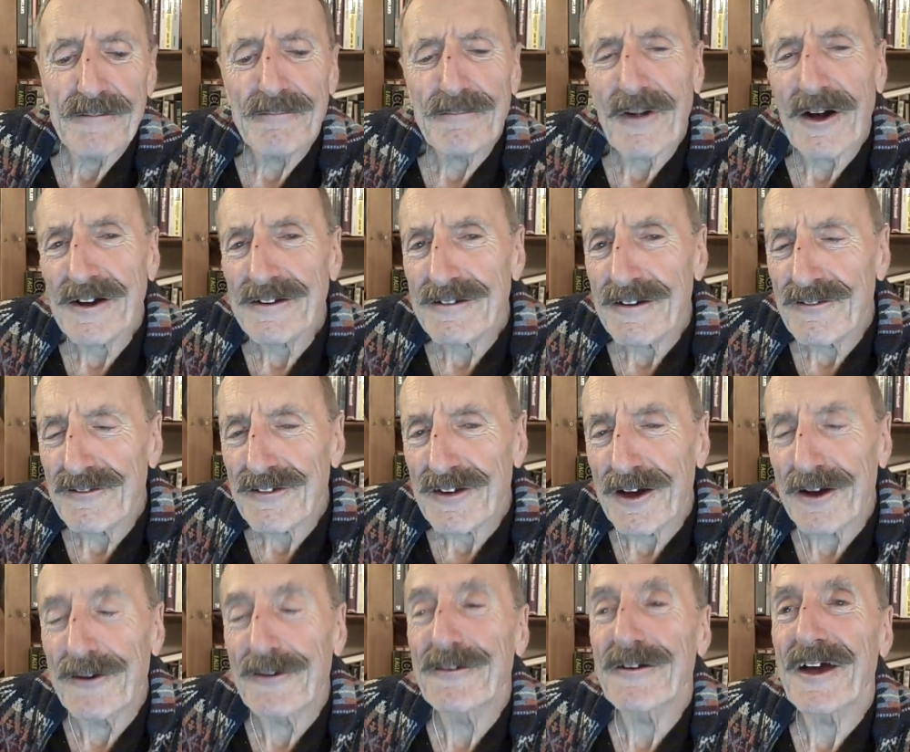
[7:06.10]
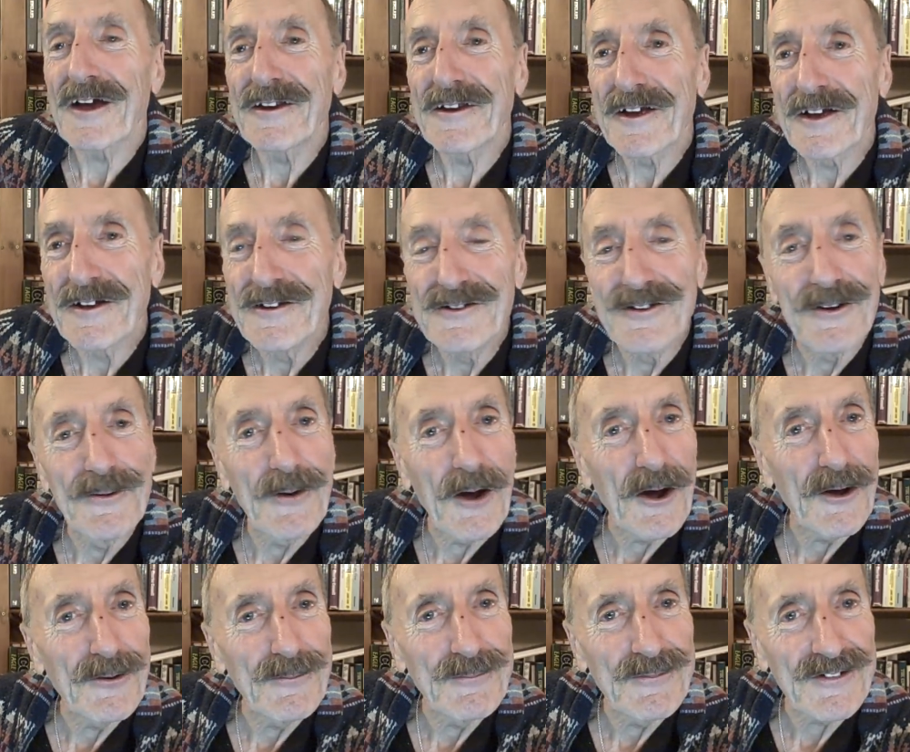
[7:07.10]
it might entail getting a new
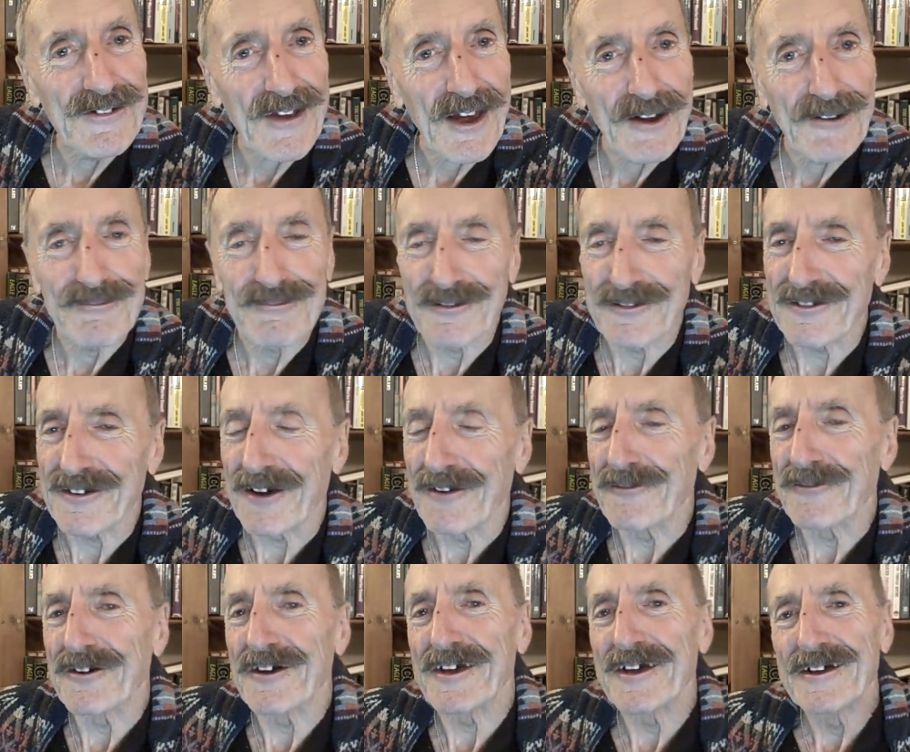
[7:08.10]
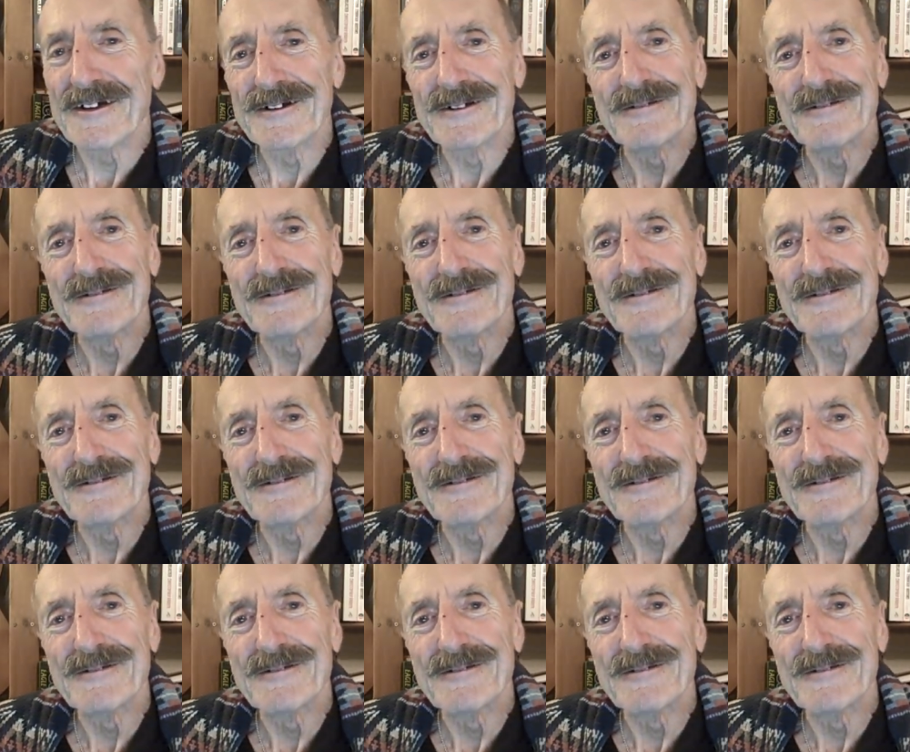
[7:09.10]
Home Secretary.